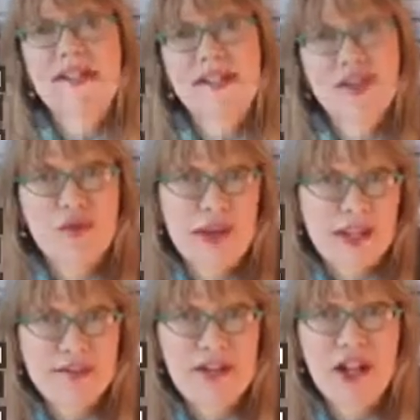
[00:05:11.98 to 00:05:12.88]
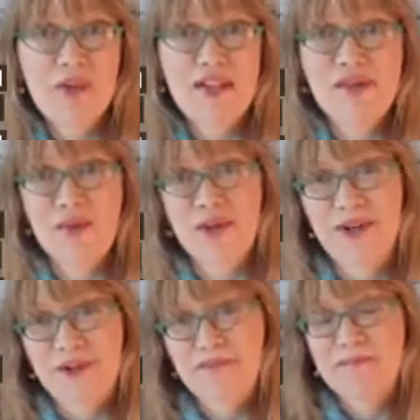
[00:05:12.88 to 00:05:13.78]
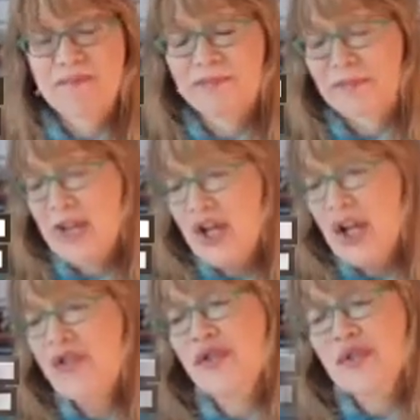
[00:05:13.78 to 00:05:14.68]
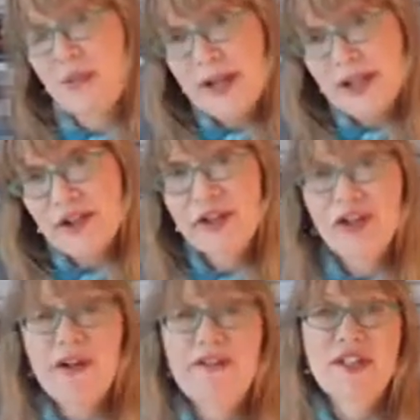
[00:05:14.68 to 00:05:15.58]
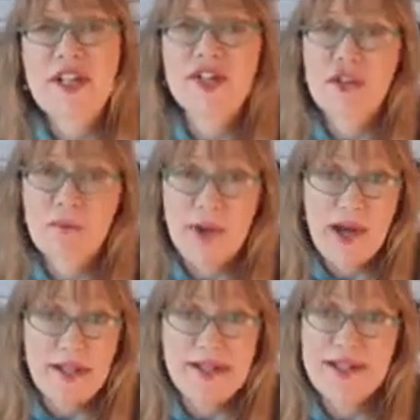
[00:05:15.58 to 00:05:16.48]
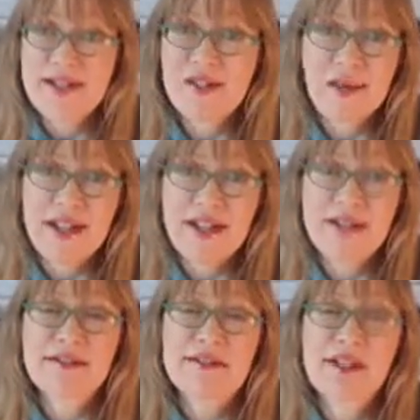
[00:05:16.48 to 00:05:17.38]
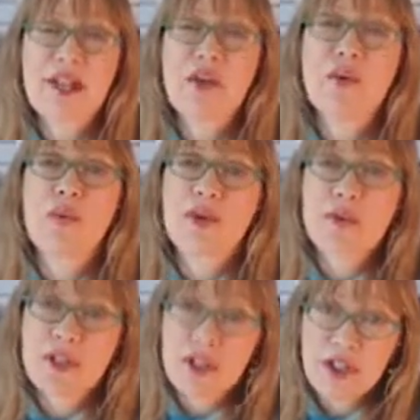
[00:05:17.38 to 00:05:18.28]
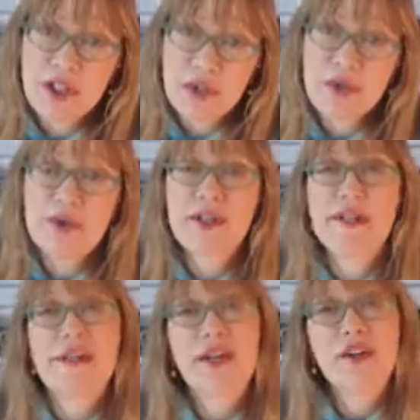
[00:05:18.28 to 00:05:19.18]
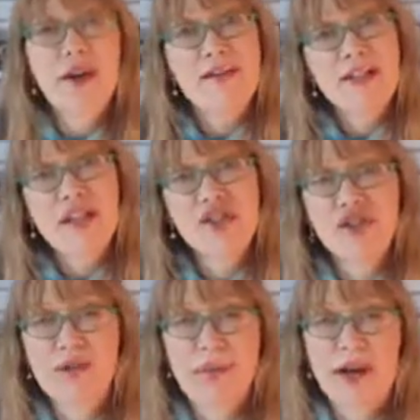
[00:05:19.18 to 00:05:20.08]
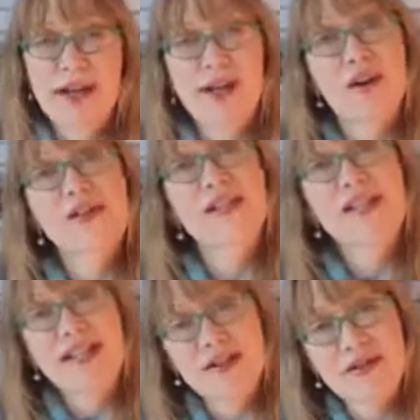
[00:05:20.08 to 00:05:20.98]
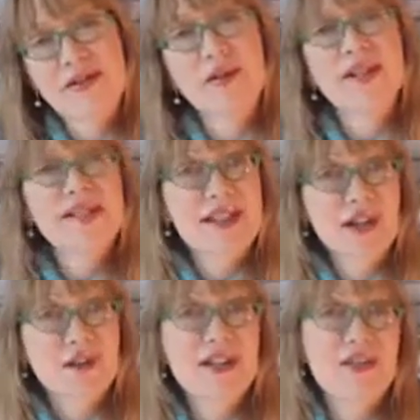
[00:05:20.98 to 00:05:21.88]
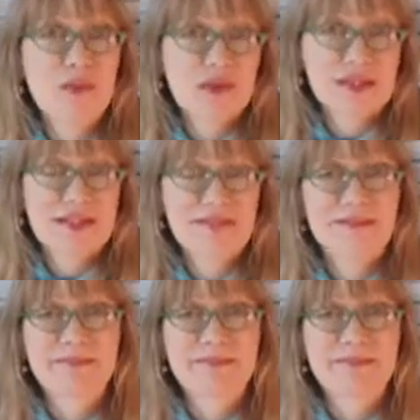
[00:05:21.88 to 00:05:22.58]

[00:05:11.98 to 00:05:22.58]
this is directly following his work. So if we can look at gravitational bodies in this way, we will conclude that a gravitational body causes ether to accelerate towards it.